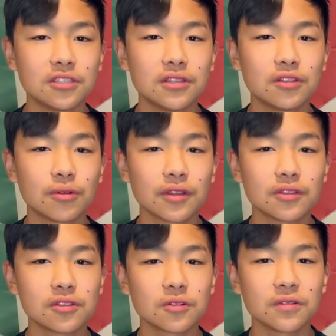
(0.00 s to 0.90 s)
Throughout the
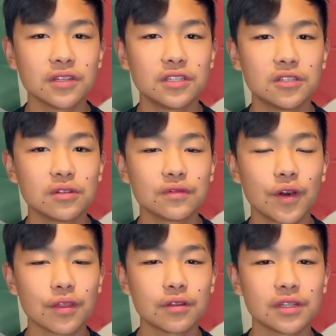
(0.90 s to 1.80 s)
story, Joe's
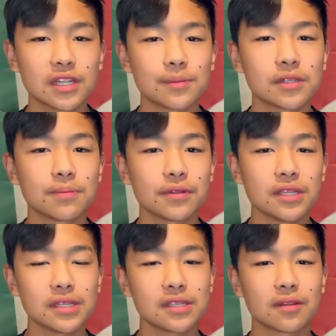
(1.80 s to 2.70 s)
father attempts to
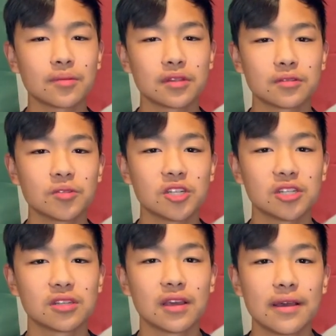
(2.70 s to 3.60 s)
please his son with his
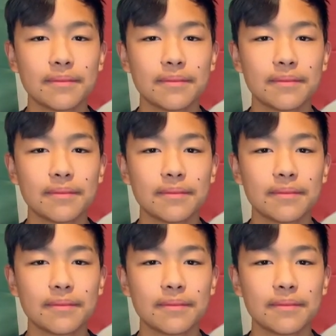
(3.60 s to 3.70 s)
riches,